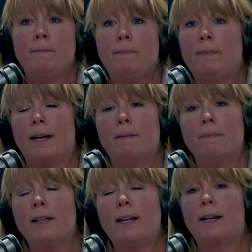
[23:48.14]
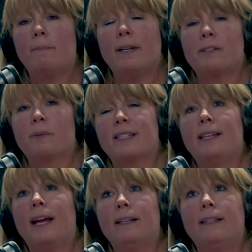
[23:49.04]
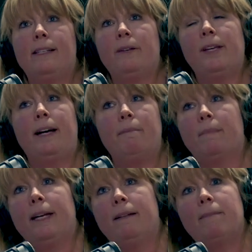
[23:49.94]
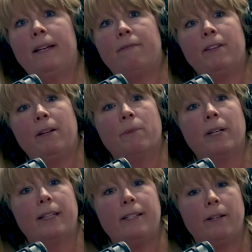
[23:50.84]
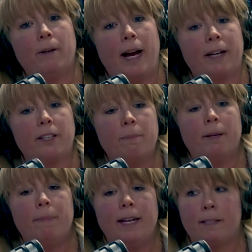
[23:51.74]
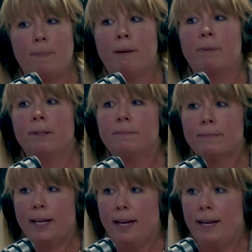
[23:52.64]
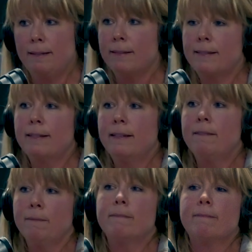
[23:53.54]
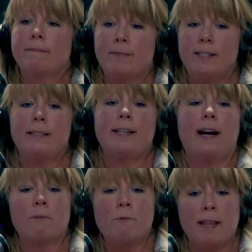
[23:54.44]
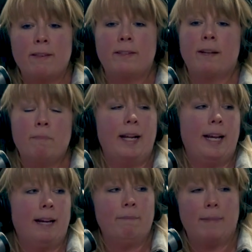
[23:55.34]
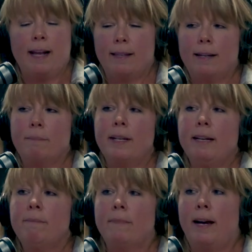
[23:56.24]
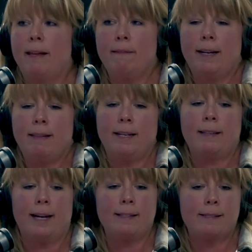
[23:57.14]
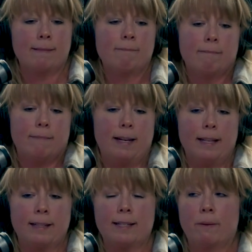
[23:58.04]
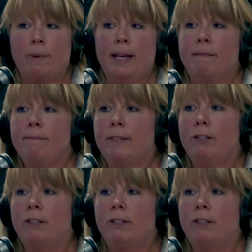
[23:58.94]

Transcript: Yeah, a lot of companies will say that they do that, but if you really do actually put pen to paper and sit down with somebody at the company, I think that's a win. Usually